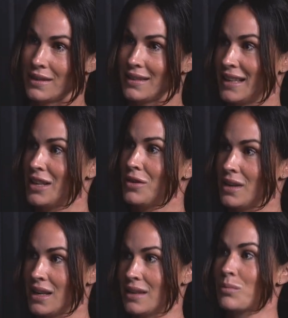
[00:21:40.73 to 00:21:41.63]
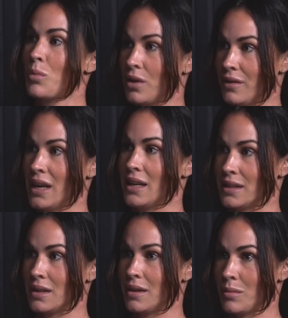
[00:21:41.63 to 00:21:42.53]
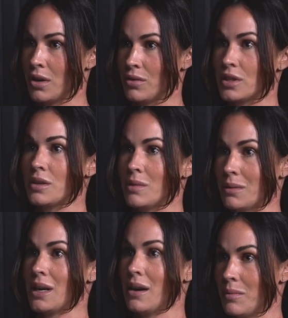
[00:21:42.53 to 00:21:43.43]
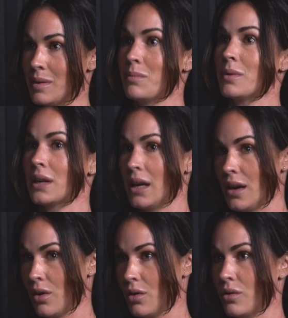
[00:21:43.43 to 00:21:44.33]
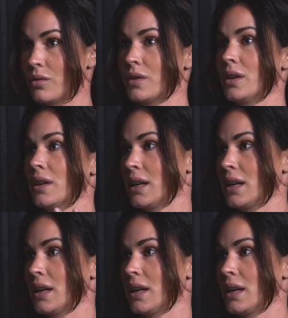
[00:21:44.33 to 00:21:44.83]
Like you need more of a hands-on approach to be able to help people get over